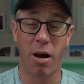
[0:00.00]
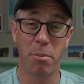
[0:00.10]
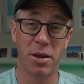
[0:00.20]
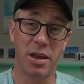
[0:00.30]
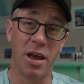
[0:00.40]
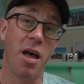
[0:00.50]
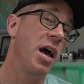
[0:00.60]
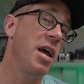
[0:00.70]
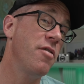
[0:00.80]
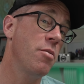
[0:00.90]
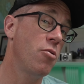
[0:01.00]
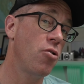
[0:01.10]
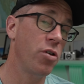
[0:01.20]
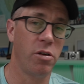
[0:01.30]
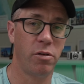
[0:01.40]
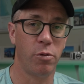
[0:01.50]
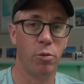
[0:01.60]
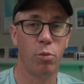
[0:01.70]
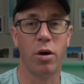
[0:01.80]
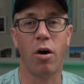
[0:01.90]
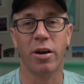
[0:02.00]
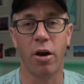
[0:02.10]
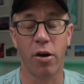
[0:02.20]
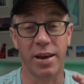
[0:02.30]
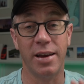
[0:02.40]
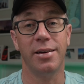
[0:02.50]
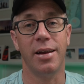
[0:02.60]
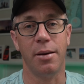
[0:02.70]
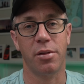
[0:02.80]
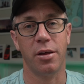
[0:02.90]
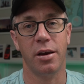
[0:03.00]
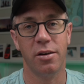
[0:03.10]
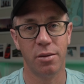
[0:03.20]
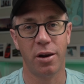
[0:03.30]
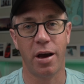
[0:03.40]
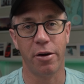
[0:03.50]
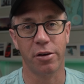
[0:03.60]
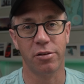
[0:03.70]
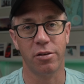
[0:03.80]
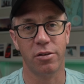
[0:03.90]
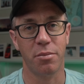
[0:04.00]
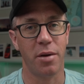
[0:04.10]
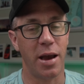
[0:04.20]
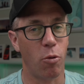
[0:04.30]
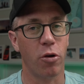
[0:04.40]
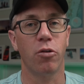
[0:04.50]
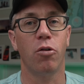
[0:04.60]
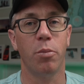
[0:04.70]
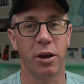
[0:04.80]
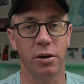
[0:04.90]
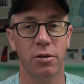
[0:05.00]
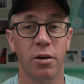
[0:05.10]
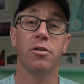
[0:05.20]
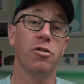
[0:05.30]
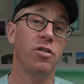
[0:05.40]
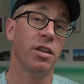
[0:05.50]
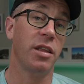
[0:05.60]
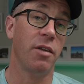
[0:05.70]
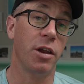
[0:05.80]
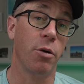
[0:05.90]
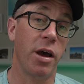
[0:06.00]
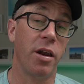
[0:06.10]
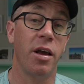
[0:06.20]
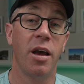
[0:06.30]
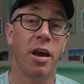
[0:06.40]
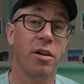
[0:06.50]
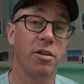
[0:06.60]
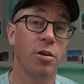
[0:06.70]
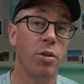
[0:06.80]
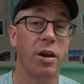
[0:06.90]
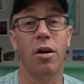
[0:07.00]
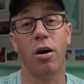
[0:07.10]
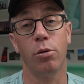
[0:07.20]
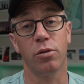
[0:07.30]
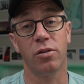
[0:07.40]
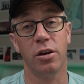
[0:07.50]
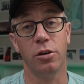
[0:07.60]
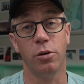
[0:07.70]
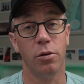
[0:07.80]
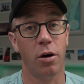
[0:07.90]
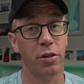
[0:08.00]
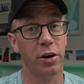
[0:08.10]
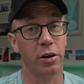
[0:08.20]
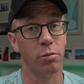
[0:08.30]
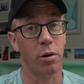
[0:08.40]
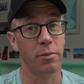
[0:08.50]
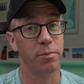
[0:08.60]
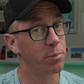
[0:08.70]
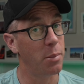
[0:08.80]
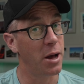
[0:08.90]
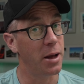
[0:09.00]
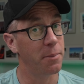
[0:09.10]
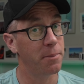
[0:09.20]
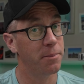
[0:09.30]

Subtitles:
up here even more useful, where I go in depth into my layering system and what it all means. So check that video out, and until then, I will see you on the next one. Bye bye.